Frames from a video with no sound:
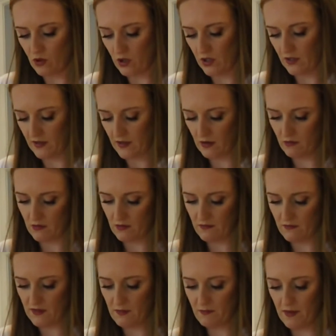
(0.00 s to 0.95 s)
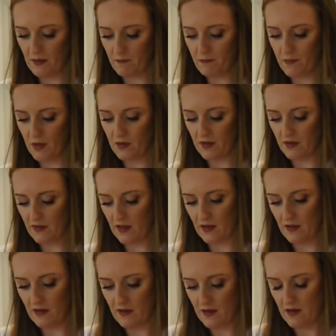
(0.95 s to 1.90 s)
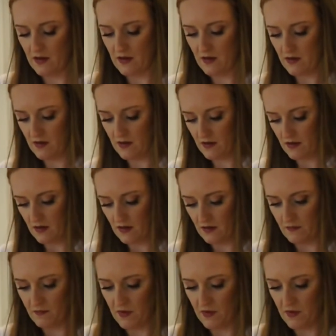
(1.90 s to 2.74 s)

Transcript: at that one. There's a big button in there. Bit